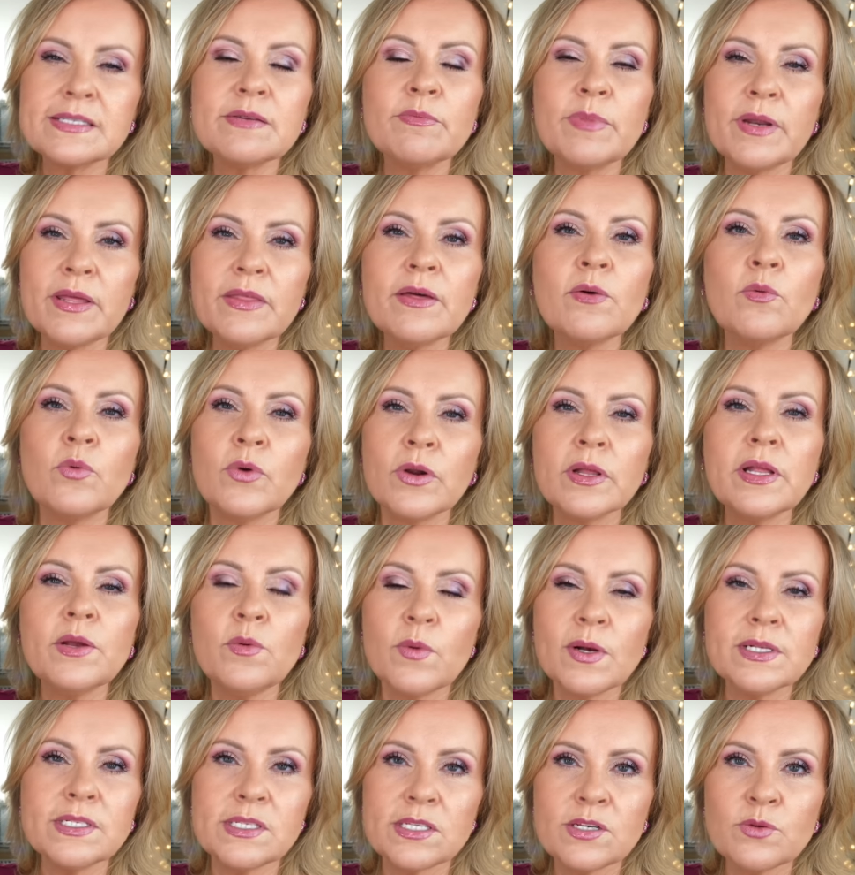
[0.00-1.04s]
somebody that really
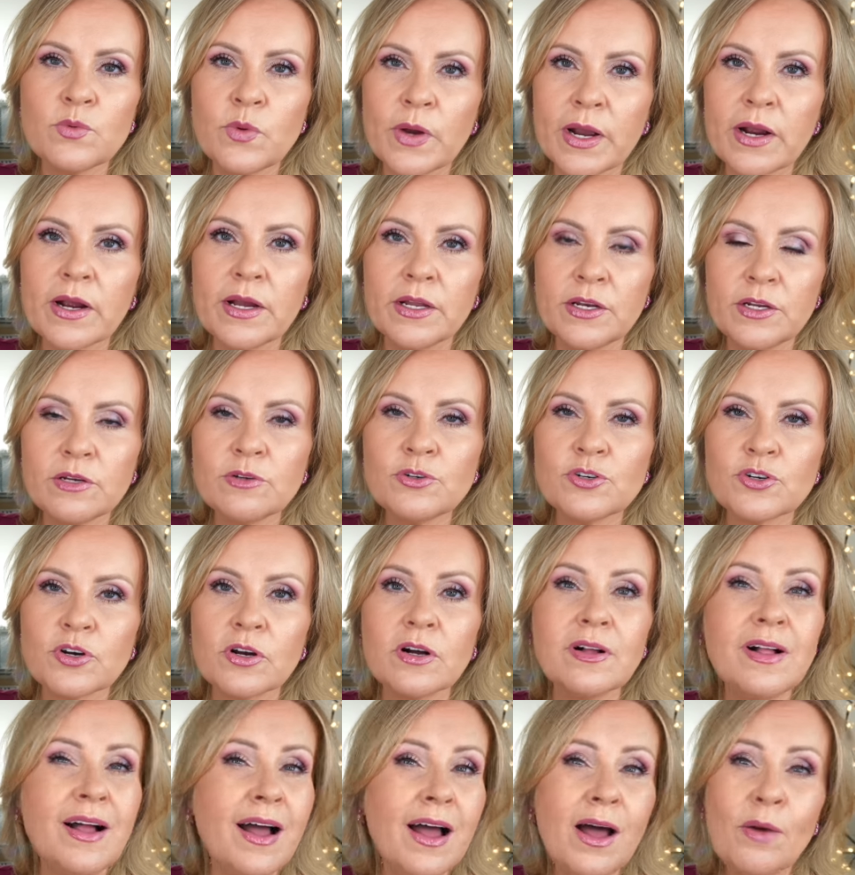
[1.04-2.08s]
wants to wear a
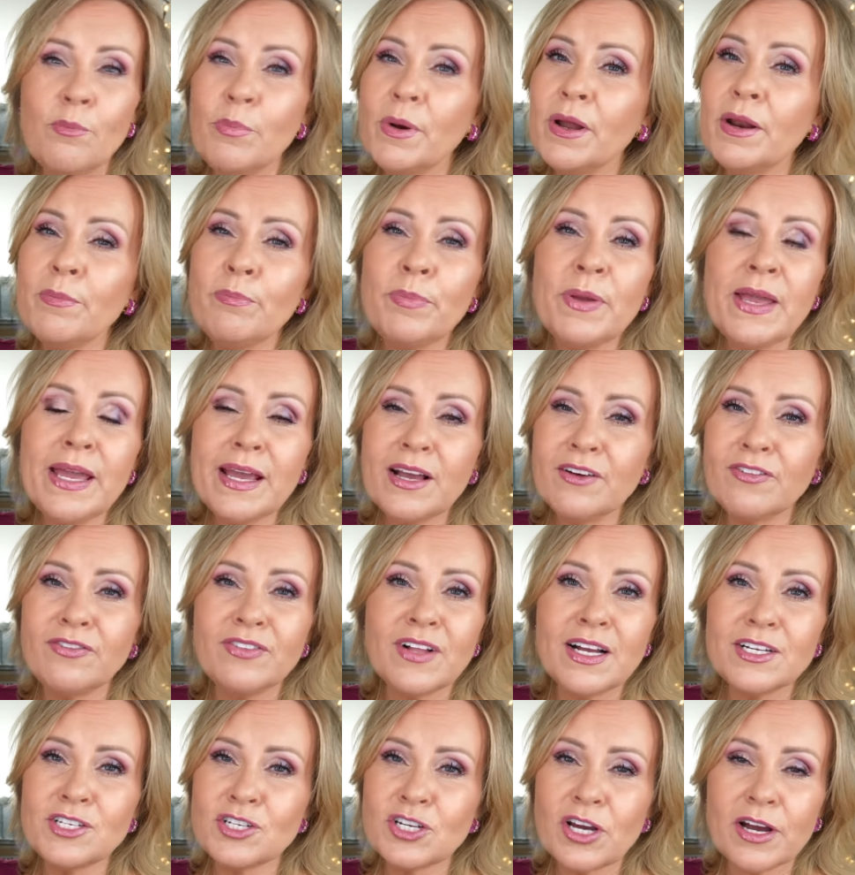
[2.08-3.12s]
neutral, but a pink
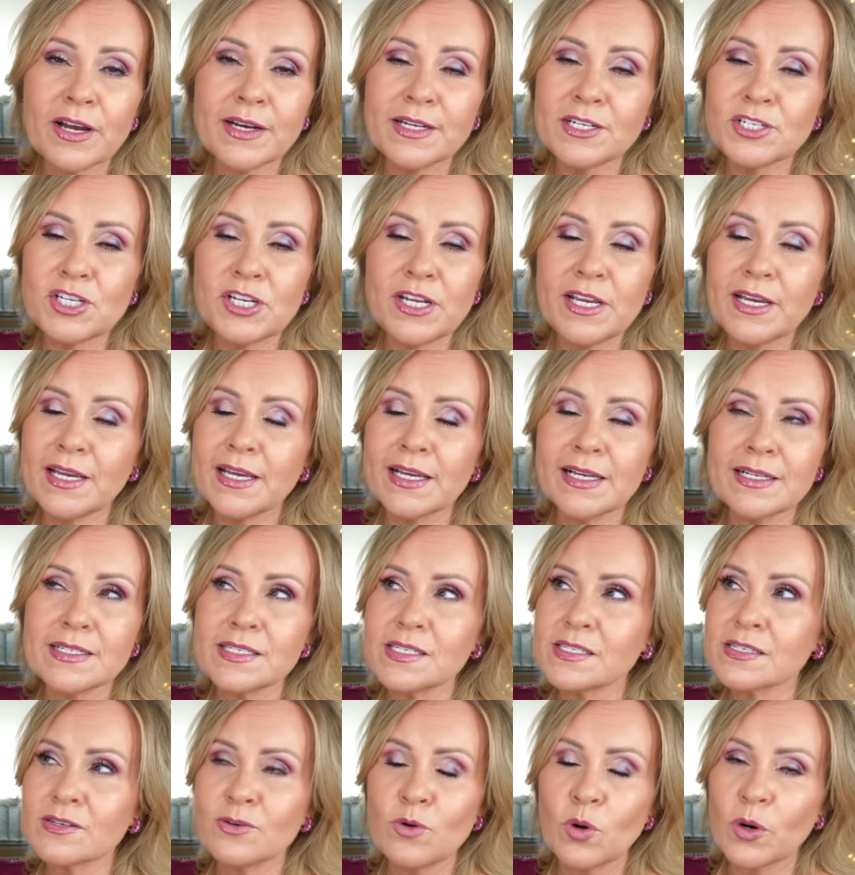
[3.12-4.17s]
flush on a cheek
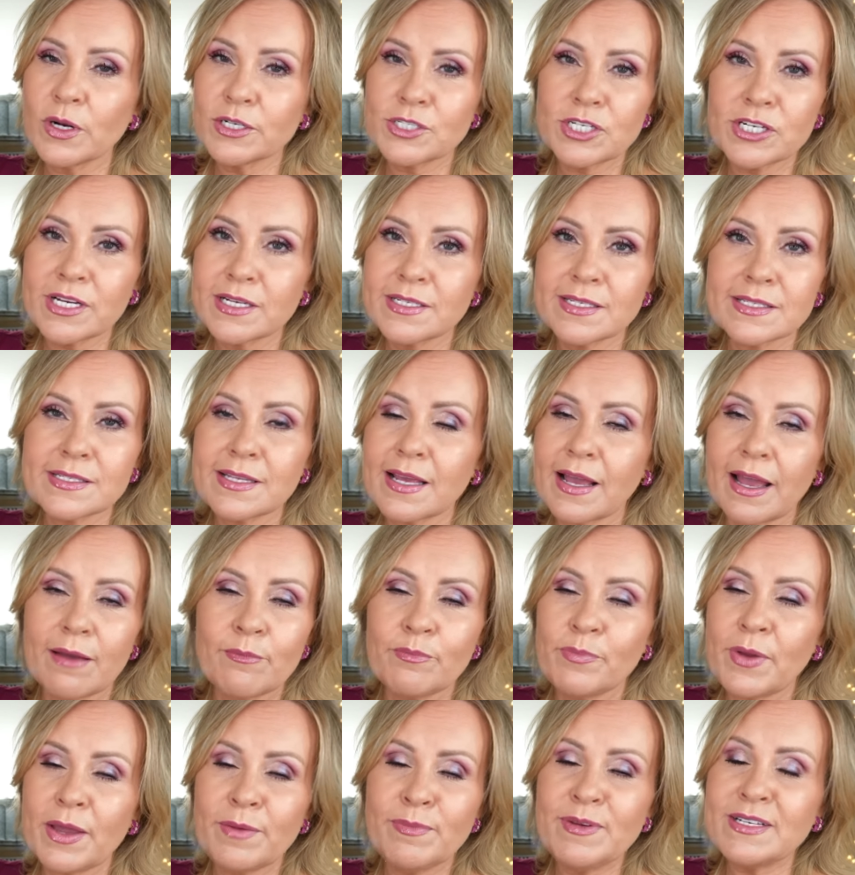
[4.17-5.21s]
is gorgeous.
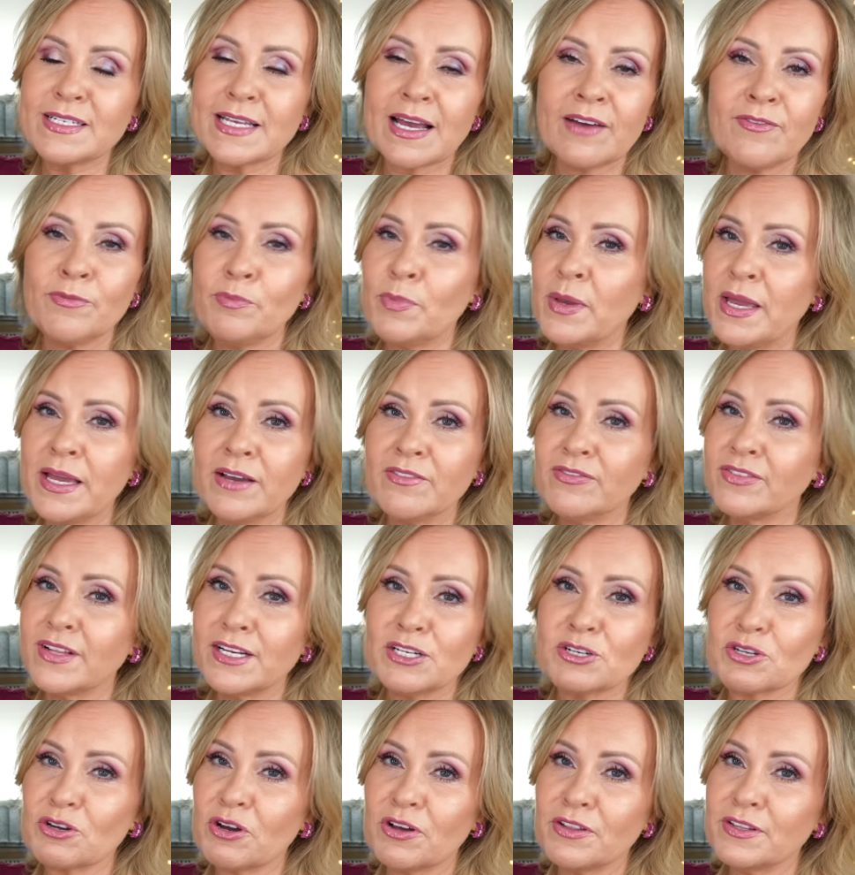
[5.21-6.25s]
Babies have pink
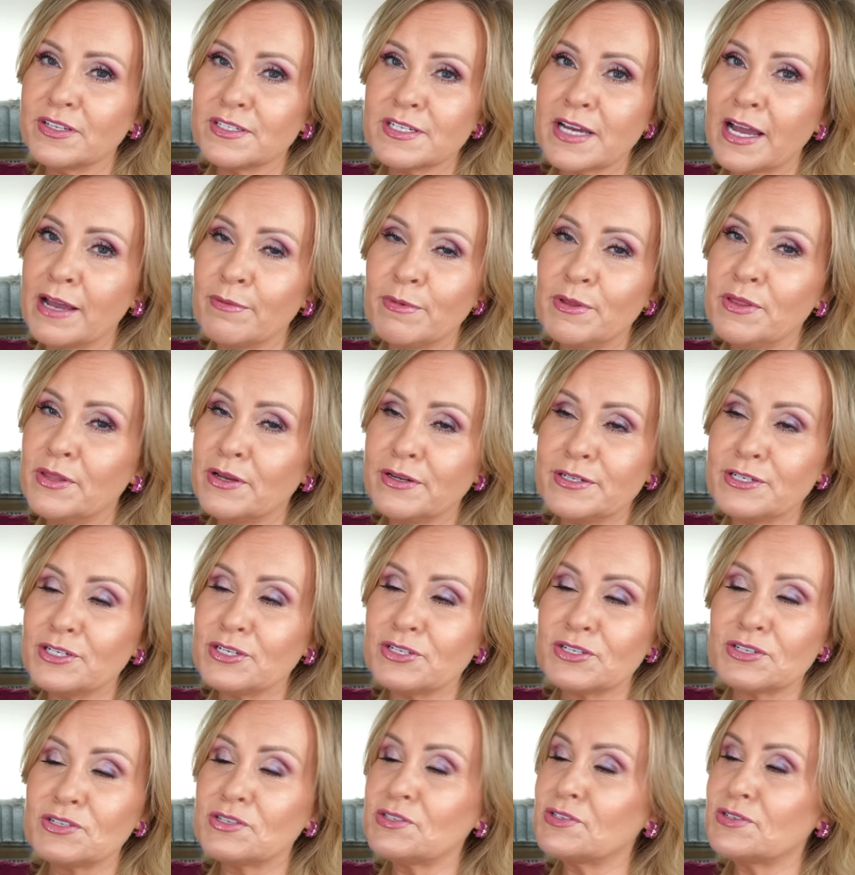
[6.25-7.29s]
flush all the time, and they're
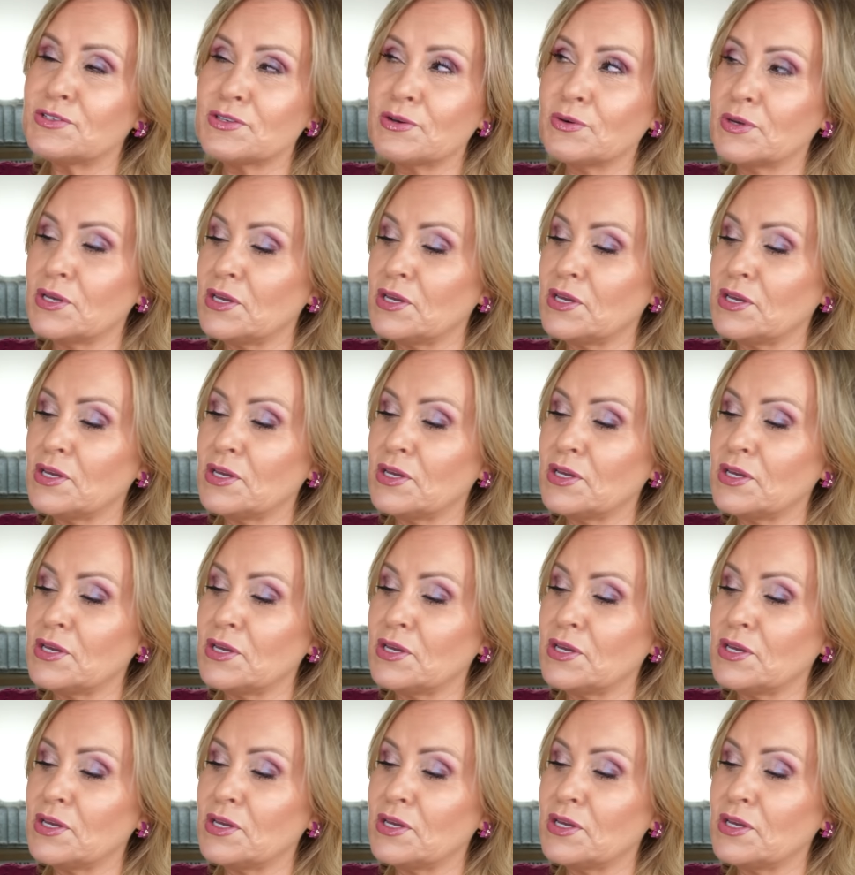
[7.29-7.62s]
just so